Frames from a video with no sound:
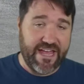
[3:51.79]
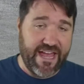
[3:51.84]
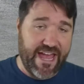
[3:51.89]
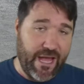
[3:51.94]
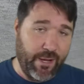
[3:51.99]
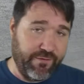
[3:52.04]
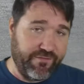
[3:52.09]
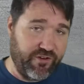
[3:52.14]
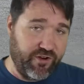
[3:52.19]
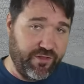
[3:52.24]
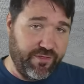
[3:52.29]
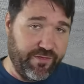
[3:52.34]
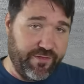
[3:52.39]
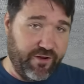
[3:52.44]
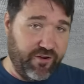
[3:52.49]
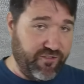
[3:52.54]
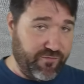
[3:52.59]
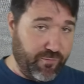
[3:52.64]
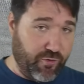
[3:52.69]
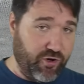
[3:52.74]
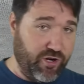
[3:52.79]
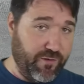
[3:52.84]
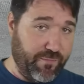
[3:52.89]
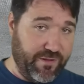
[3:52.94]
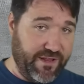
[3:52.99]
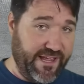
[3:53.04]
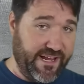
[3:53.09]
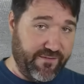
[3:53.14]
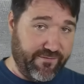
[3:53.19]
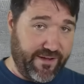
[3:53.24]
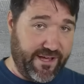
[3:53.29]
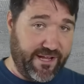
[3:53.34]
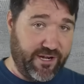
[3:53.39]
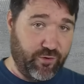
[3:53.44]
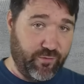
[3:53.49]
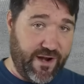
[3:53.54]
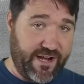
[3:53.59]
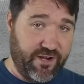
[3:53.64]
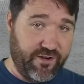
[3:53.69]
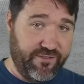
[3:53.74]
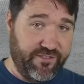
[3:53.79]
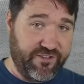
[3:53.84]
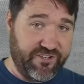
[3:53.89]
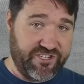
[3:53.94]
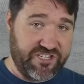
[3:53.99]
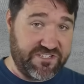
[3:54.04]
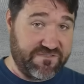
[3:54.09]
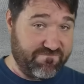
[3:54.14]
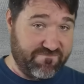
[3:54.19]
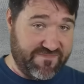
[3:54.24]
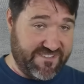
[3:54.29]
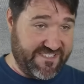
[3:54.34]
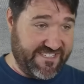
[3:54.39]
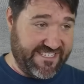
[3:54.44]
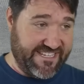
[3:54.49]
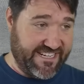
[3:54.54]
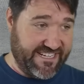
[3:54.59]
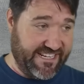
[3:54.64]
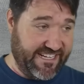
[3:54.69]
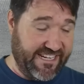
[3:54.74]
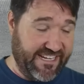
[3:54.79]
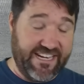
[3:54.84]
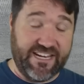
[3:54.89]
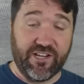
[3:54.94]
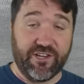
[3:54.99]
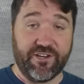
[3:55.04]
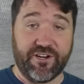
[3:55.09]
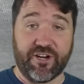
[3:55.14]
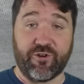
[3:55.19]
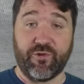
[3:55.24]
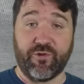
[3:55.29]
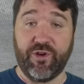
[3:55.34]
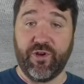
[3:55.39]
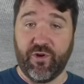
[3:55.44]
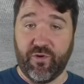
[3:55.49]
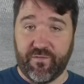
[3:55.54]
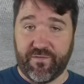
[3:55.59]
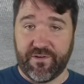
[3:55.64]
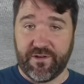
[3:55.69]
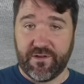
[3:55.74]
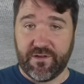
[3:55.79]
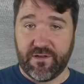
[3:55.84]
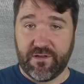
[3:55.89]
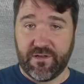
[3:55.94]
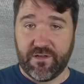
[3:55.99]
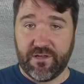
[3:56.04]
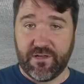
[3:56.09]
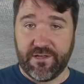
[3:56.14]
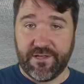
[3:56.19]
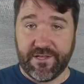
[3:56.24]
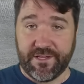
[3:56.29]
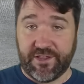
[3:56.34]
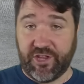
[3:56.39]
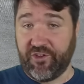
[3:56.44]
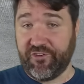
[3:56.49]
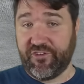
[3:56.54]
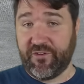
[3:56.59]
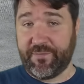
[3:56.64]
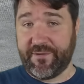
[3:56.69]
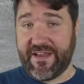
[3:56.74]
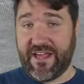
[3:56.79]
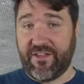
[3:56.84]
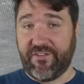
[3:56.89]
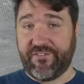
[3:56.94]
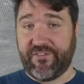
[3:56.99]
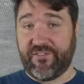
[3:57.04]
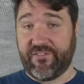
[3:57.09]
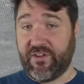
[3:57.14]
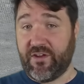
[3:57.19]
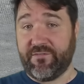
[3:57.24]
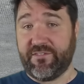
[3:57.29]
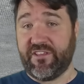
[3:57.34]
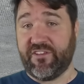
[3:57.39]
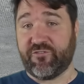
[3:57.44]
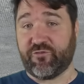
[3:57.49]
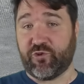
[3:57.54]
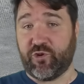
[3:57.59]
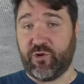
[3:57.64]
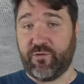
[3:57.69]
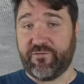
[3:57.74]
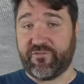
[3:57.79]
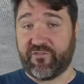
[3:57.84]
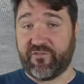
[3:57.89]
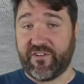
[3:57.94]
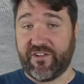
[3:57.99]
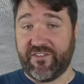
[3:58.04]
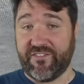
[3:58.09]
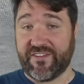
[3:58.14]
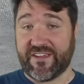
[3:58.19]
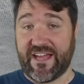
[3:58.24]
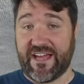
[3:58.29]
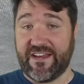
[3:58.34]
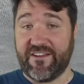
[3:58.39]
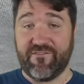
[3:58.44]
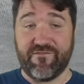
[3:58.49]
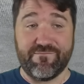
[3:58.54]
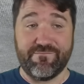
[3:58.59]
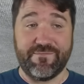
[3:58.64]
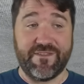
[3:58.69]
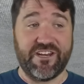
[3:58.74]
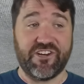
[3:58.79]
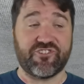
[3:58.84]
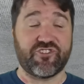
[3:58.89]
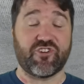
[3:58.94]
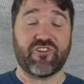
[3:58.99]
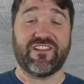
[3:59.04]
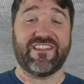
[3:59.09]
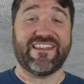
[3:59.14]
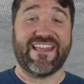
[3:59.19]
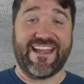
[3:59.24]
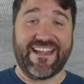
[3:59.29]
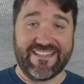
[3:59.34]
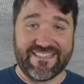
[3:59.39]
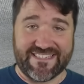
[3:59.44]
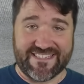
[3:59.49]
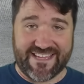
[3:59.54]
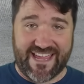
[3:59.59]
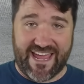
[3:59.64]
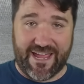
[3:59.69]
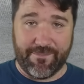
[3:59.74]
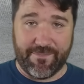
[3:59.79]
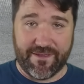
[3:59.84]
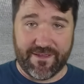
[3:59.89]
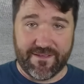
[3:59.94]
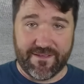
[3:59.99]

However, there's more to playing a vinyl record than just sticking a needle in a groove. Close-up analysis of these grooves reveals a kind of miniature landscape.